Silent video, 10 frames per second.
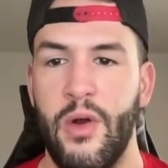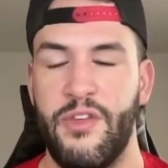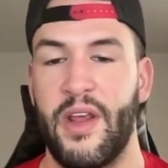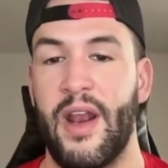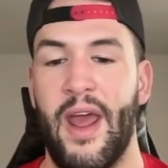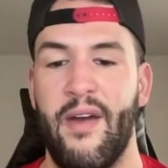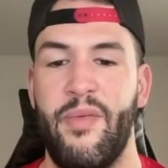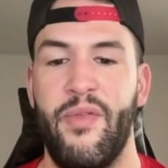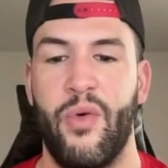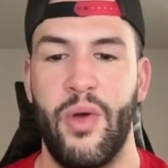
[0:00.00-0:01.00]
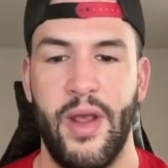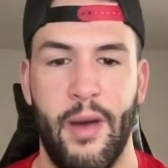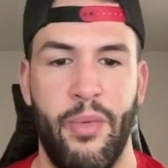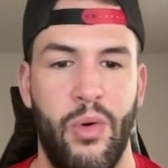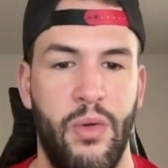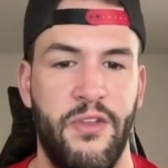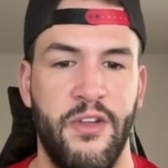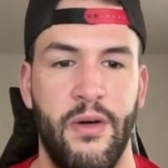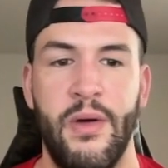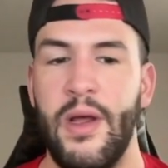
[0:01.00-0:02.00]
or second half before he got pulled.
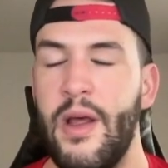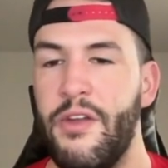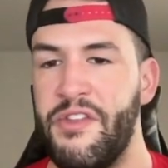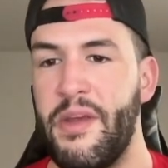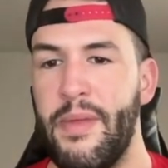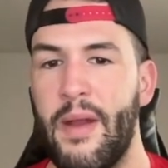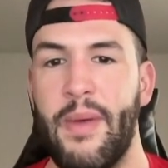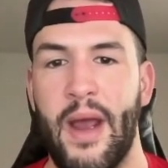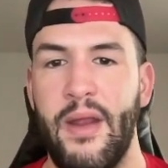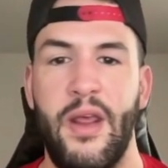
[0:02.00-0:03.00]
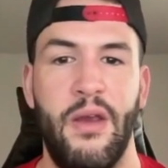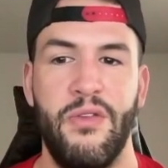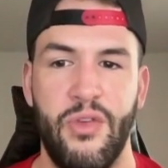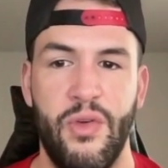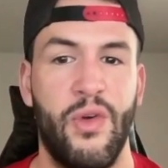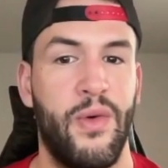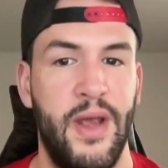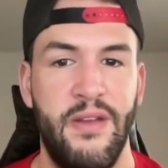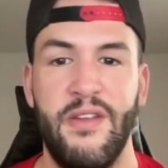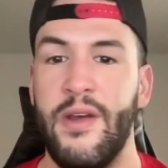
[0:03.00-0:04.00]
So just keep that in mind. He was doing
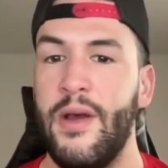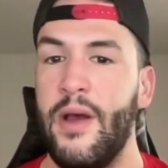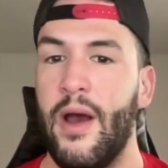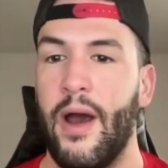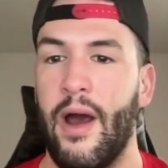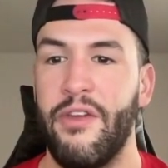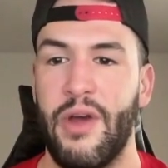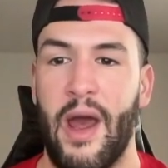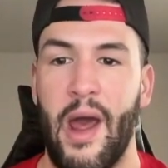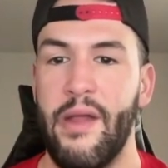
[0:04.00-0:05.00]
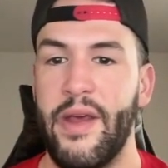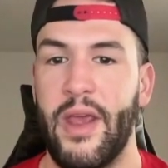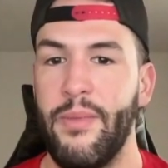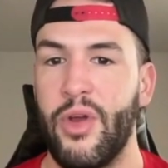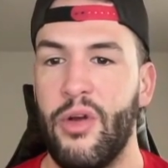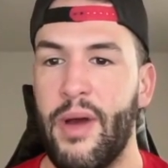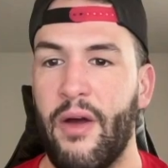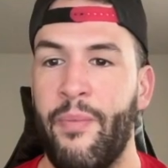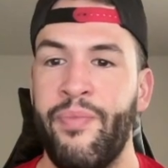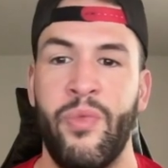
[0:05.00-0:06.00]
great. So I like him a good
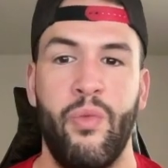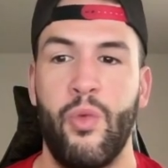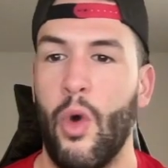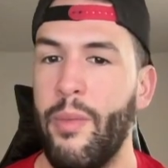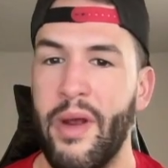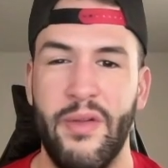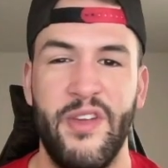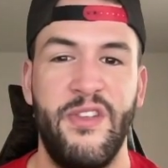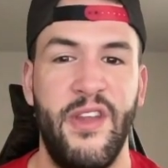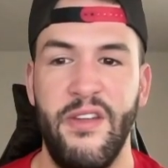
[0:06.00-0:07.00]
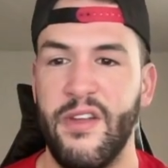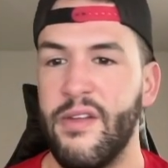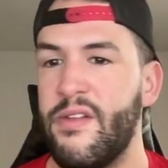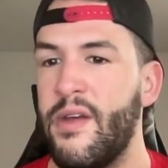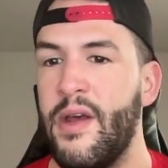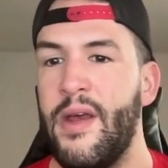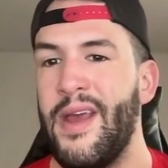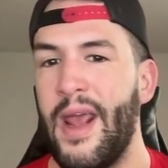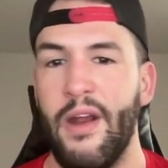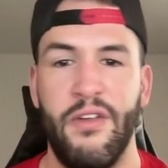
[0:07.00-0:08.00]
amount. Gobert looks decent.
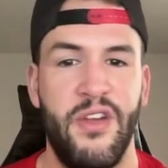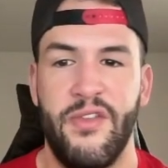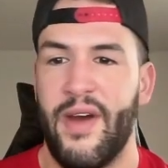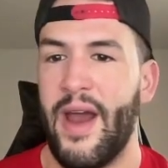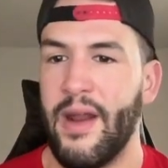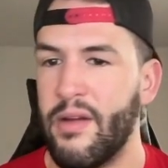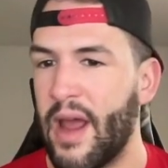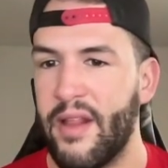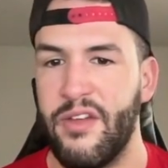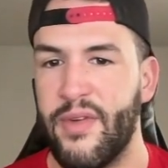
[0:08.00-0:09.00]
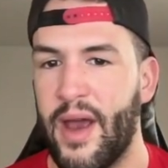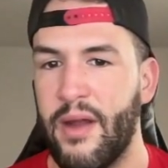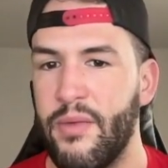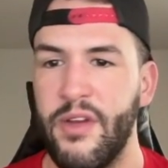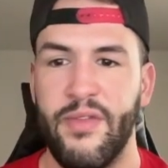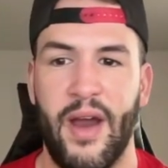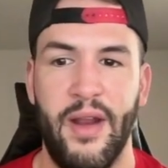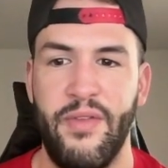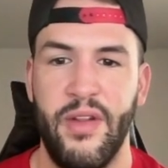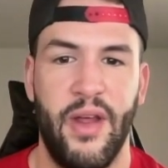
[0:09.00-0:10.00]
Anderson's fine. Conley's fine. Reed's fine.
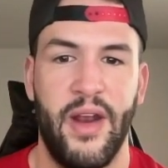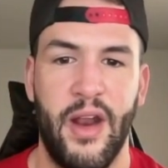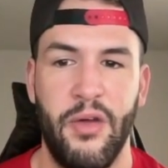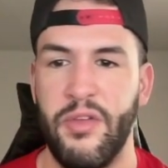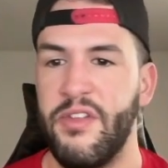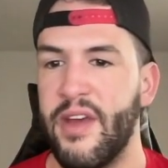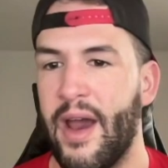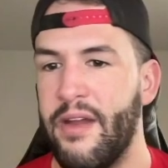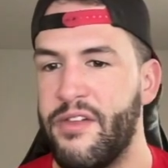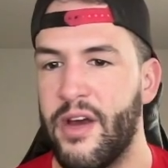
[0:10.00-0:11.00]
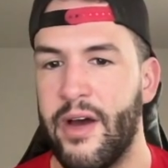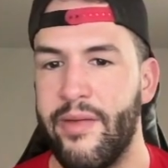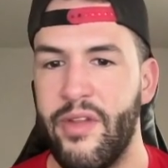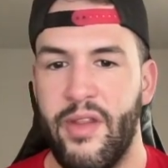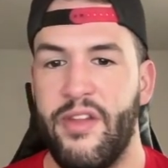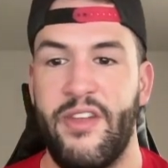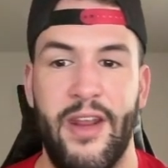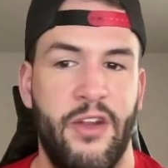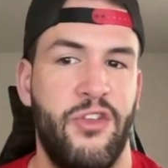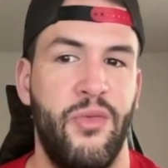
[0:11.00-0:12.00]
If you land on all these guys, the
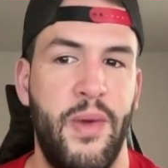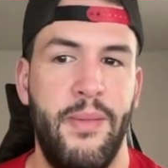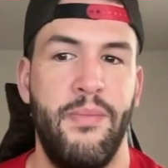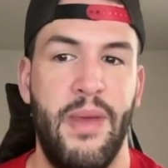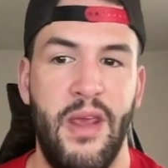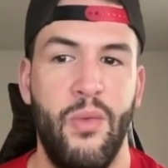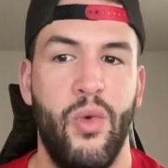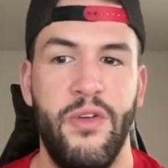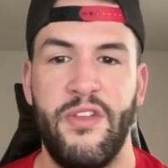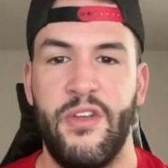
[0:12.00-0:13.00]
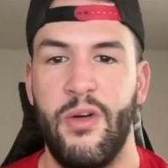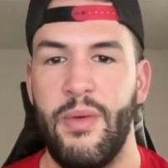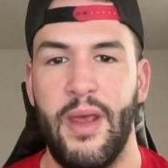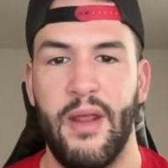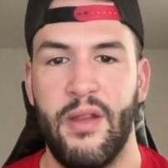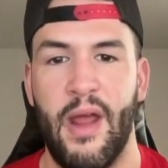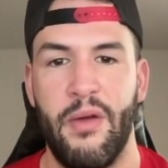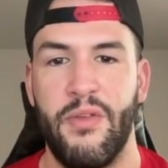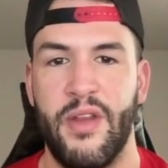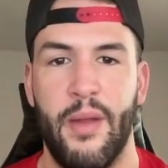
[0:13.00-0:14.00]
standouts to me would still be Anthony
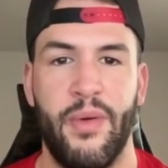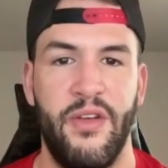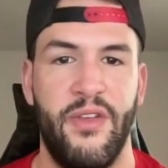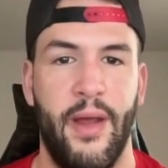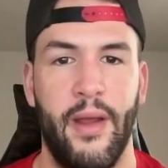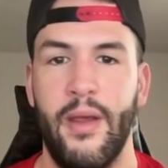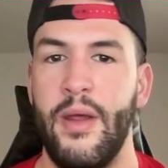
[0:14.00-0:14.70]
Edwards at that price tag